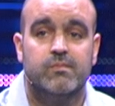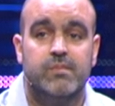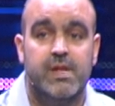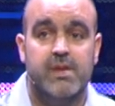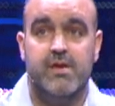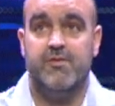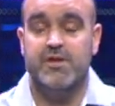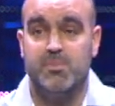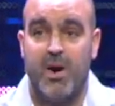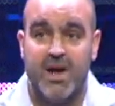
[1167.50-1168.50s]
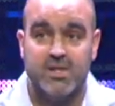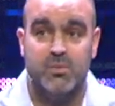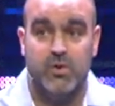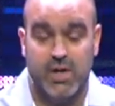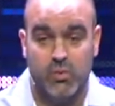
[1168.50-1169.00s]
If it's
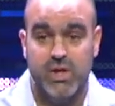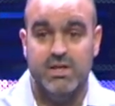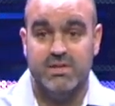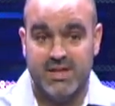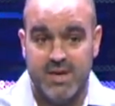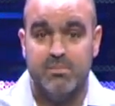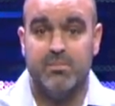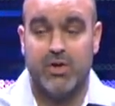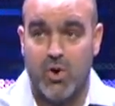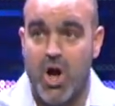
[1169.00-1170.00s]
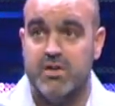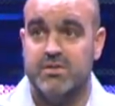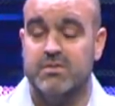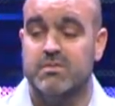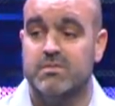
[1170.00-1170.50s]
possible, can we skip the cross?